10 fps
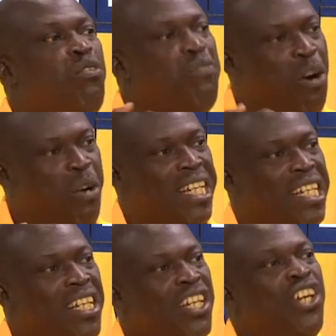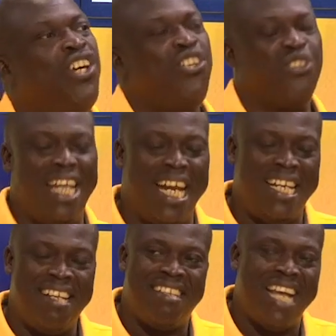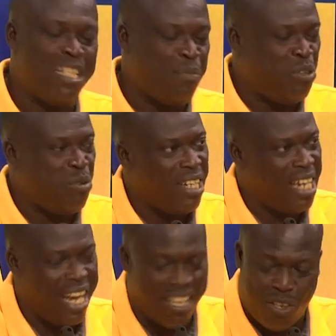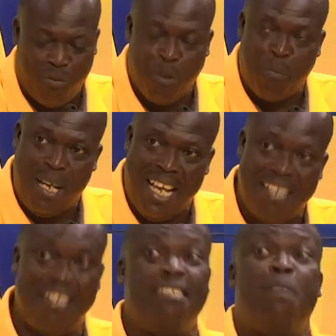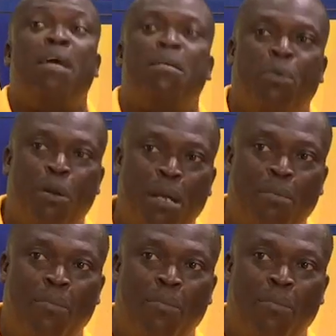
forward. So the distance between the House of Folk players is the main problem.